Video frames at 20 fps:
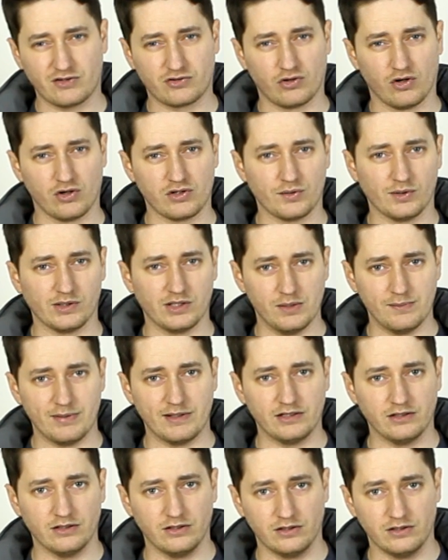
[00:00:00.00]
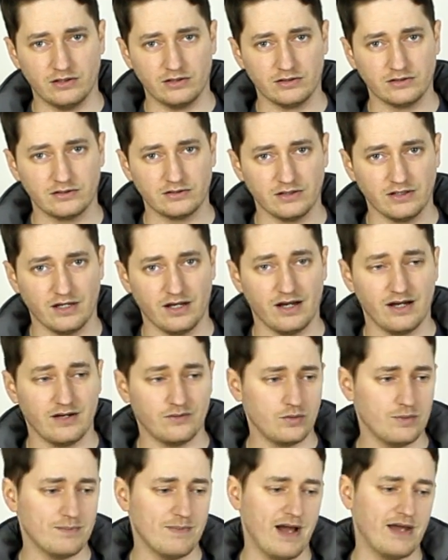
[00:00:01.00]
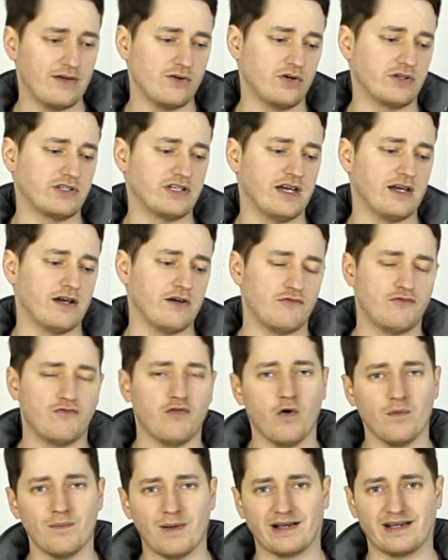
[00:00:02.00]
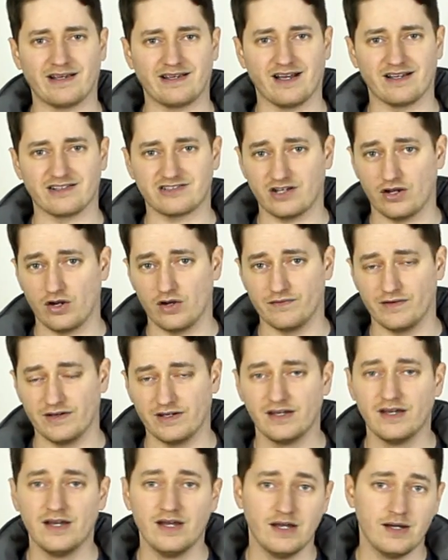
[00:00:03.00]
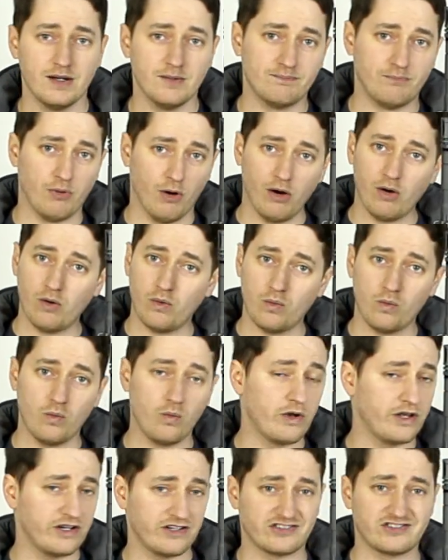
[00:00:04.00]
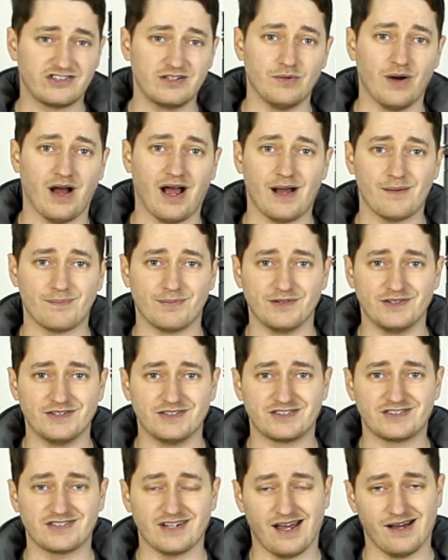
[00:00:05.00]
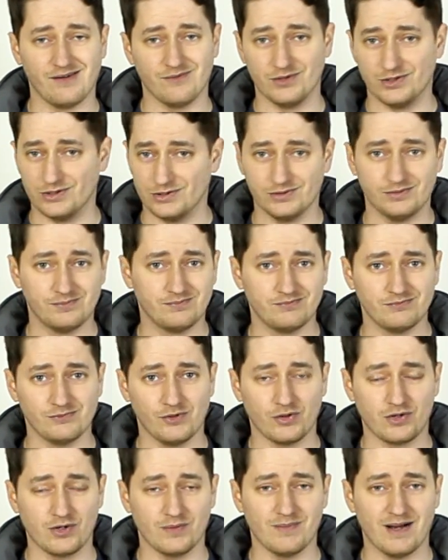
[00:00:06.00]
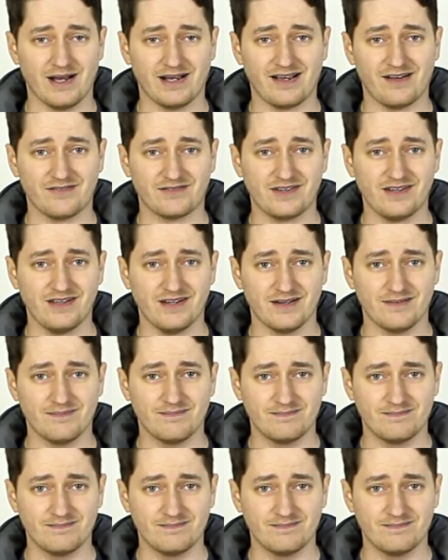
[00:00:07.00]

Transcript: chrono a little bit low and we might not get a full mag of gas out of it. But we're going to see what happens and we'll come back after that.